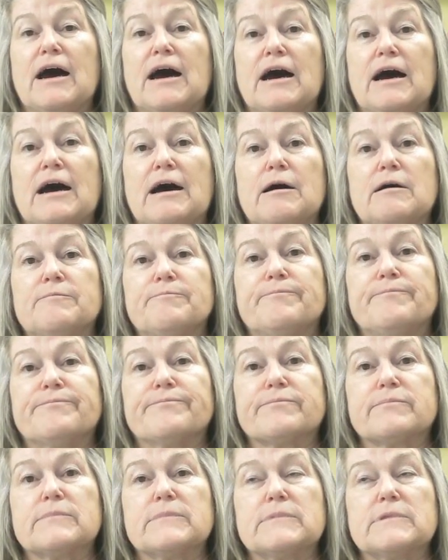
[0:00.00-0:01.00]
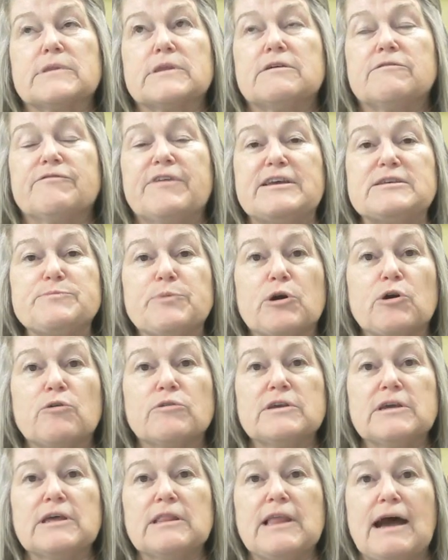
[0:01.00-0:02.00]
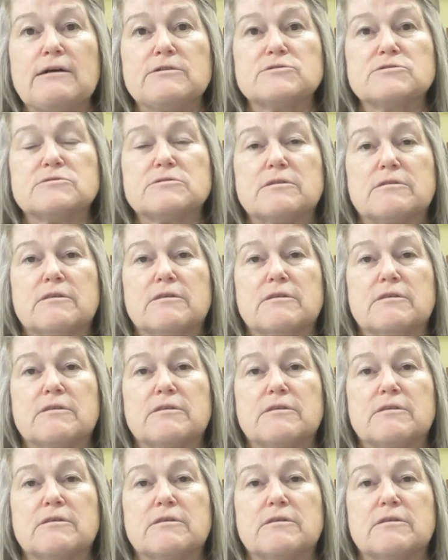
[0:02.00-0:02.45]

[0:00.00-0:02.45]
Facebook only allows